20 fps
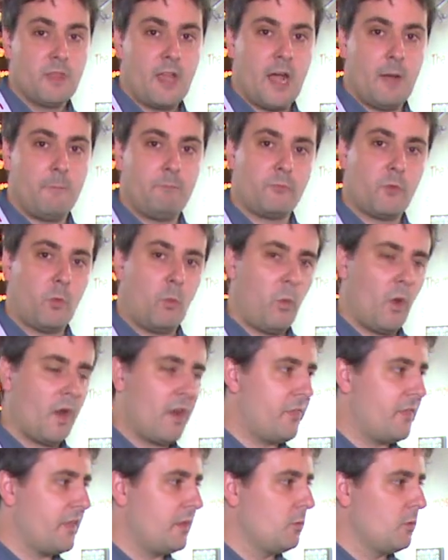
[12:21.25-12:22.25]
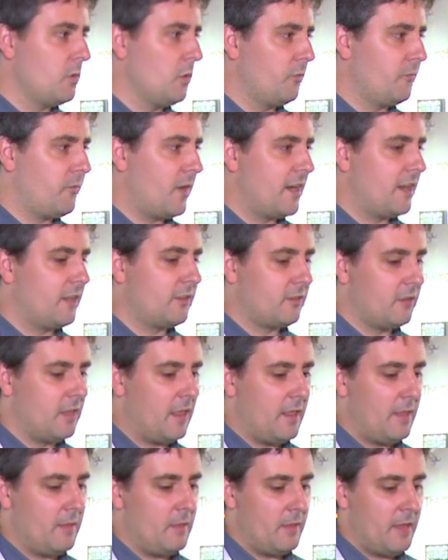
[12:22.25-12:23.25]
And what I think you'll find is
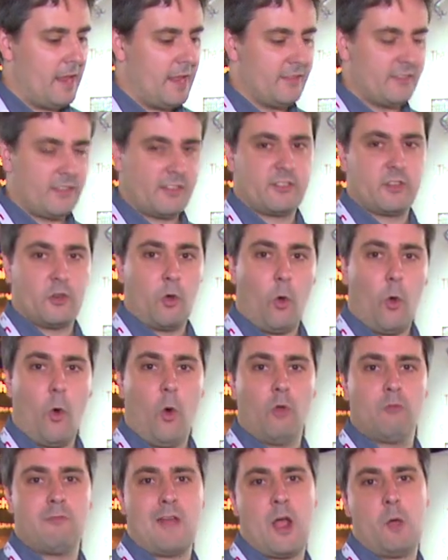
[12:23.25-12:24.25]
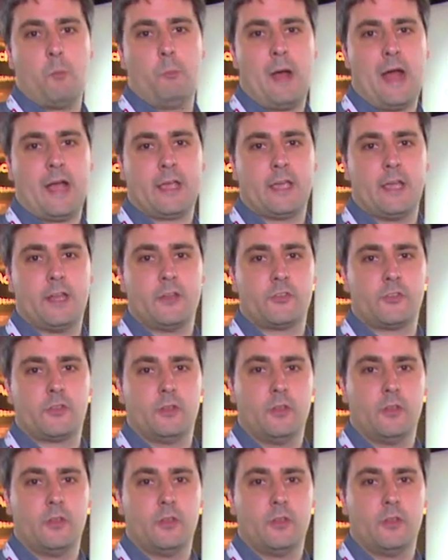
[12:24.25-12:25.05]
it's an all-round package.